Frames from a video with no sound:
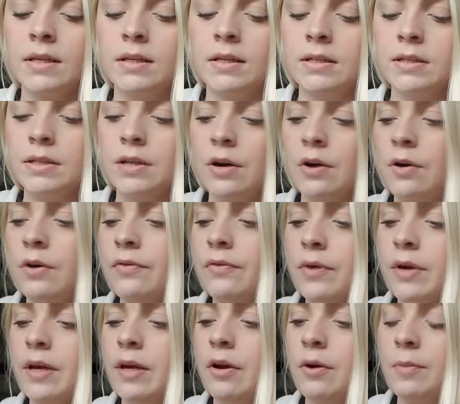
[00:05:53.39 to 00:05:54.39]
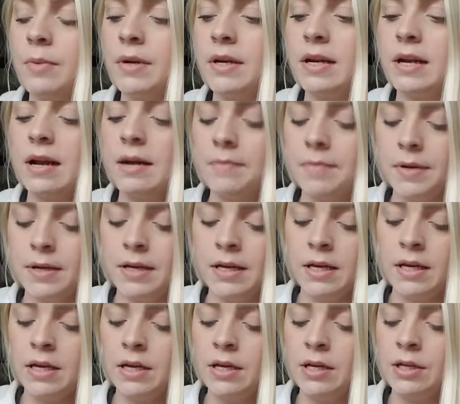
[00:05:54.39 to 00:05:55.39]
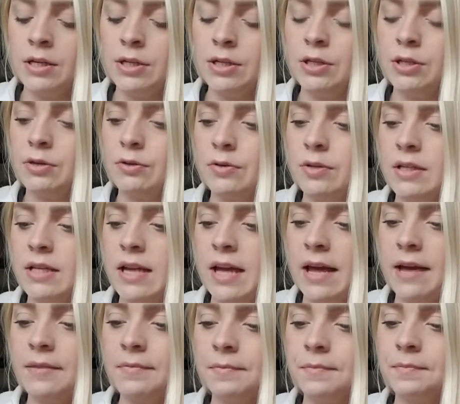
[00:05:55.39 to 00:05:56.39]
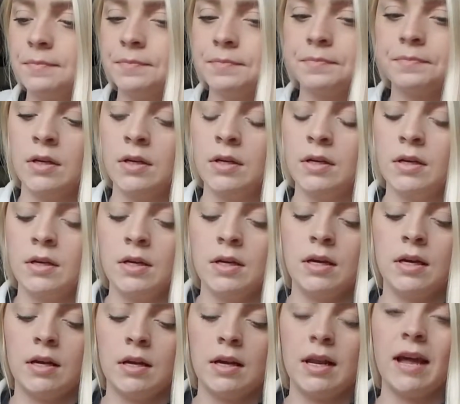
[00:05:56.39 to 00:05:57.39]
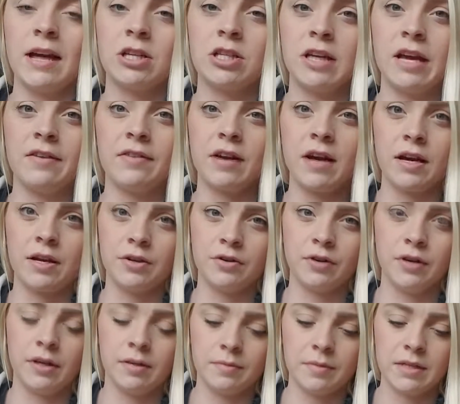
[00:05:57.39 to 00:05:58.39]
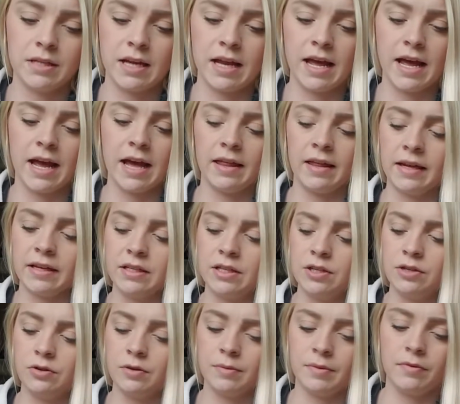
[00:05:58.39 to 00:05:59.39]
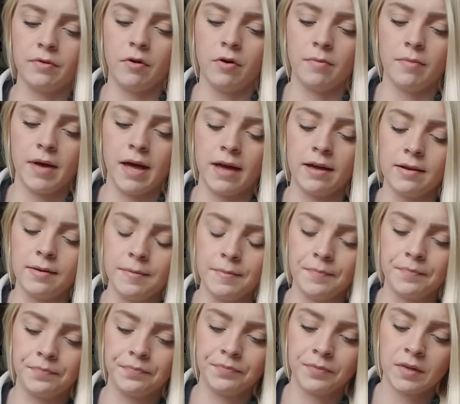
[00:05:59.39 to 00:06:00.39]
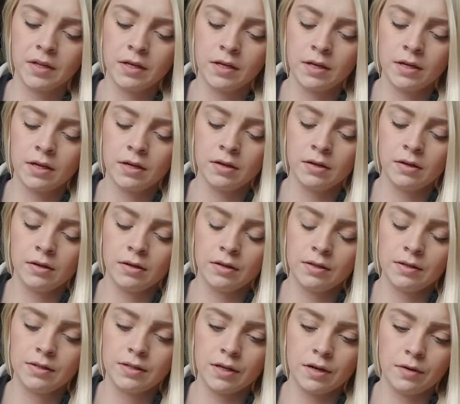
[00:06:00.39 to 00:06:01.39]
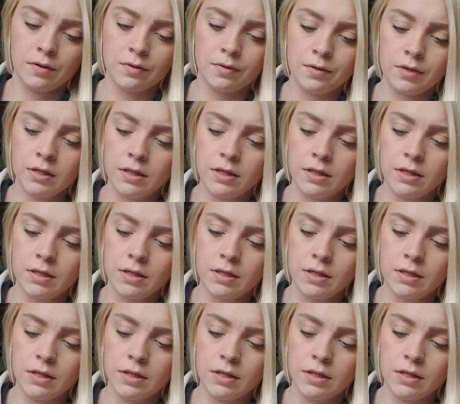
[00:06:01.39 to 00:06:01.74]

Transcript: So if we open it up to today, and I actually haven't gotten to read them today. I like to do it before bed. So